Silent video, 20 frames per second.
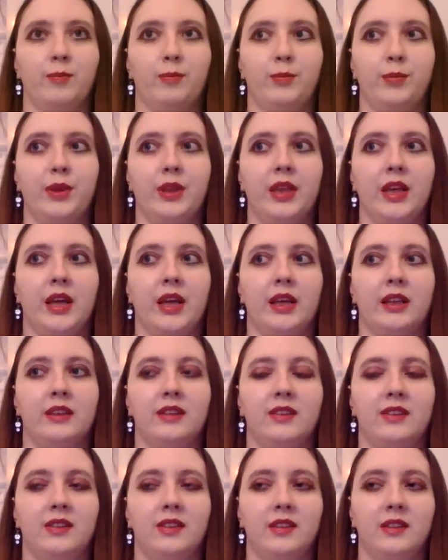But yeah,
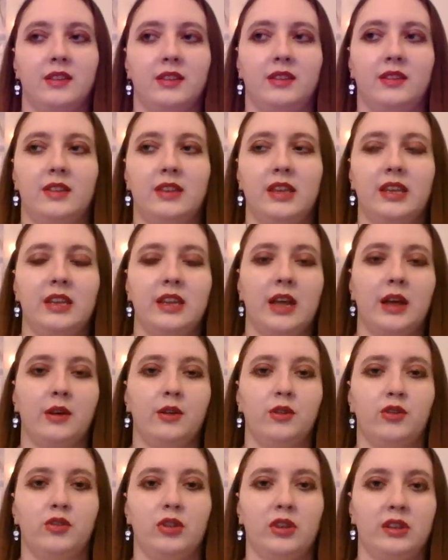seeing
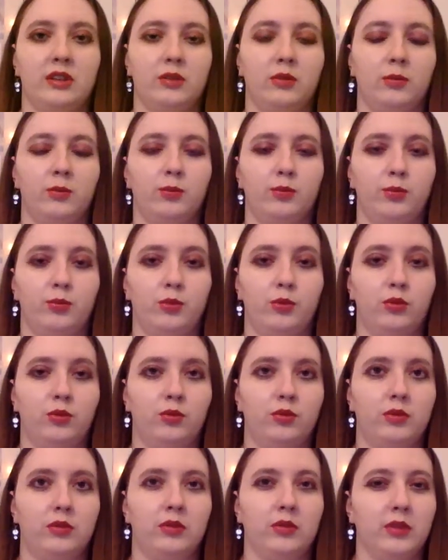how she's
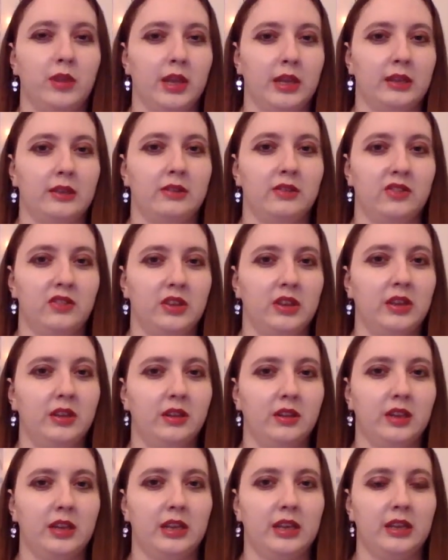like
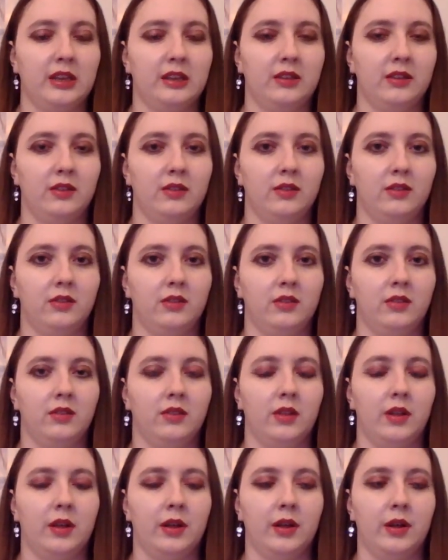dealing
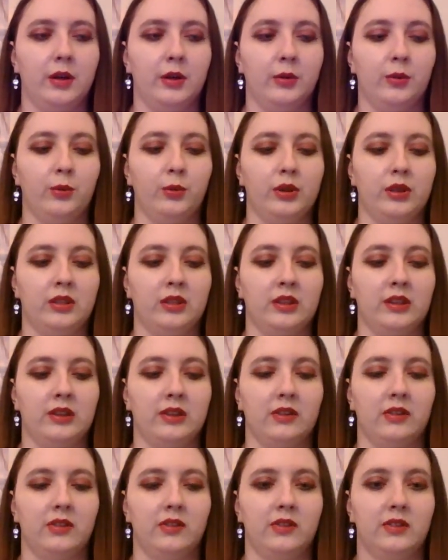uh, with
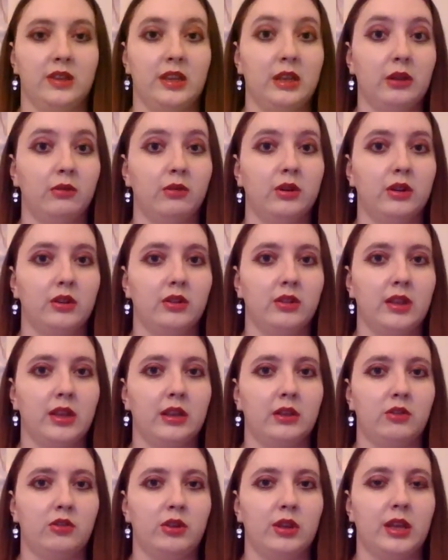this secret
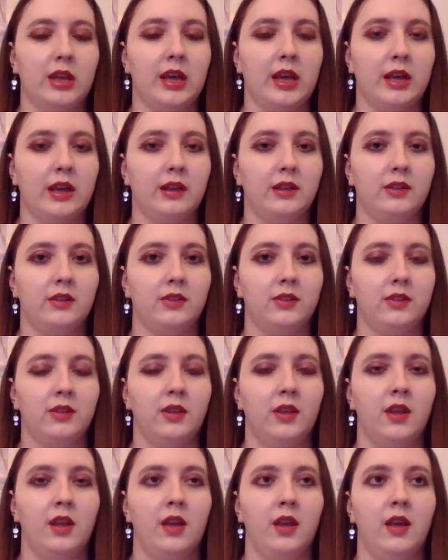that she has,
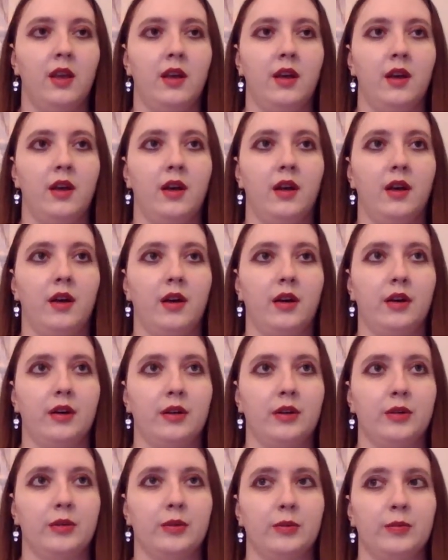
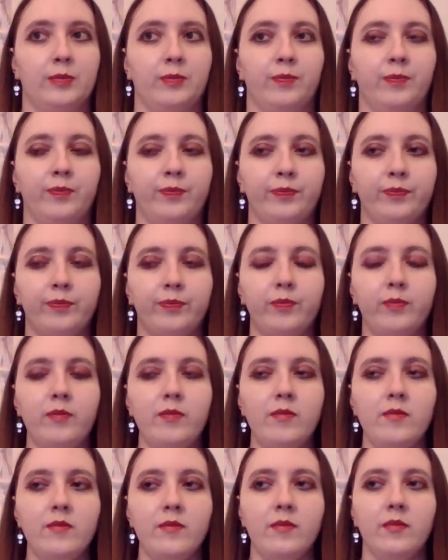um,
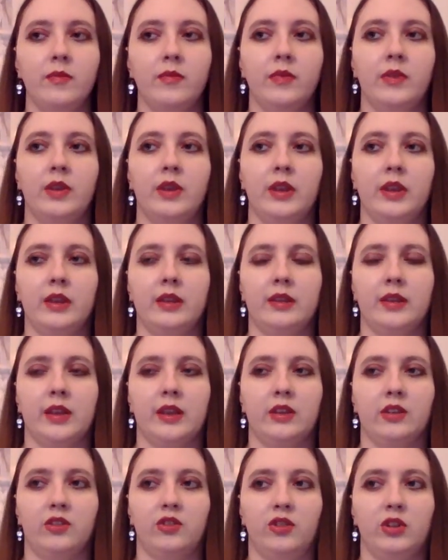it's
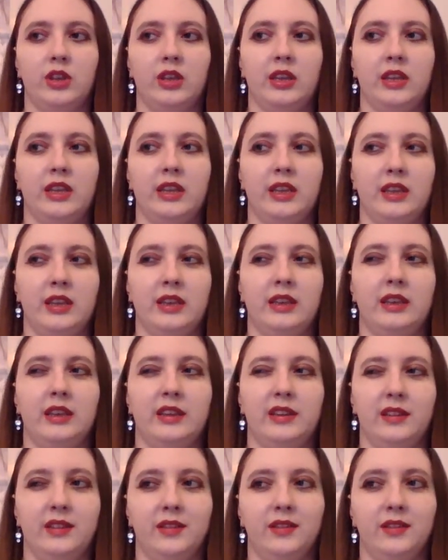like she.